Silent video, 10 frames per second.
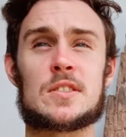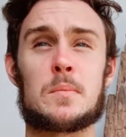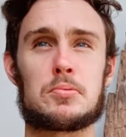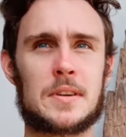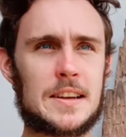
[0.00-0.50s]
the
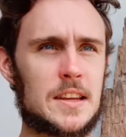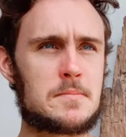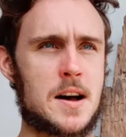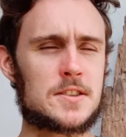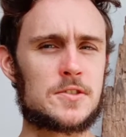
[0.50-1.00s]
breathing
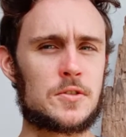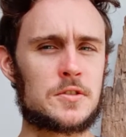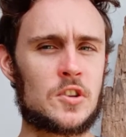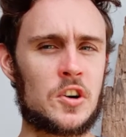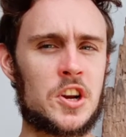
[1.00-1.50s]

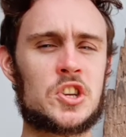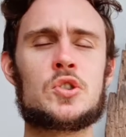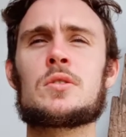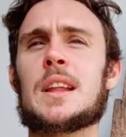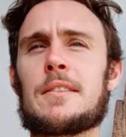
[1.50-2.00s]
muscles on a
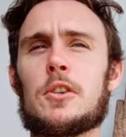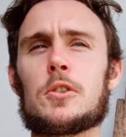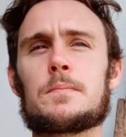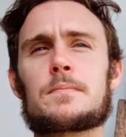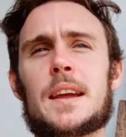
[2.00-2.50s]
new level.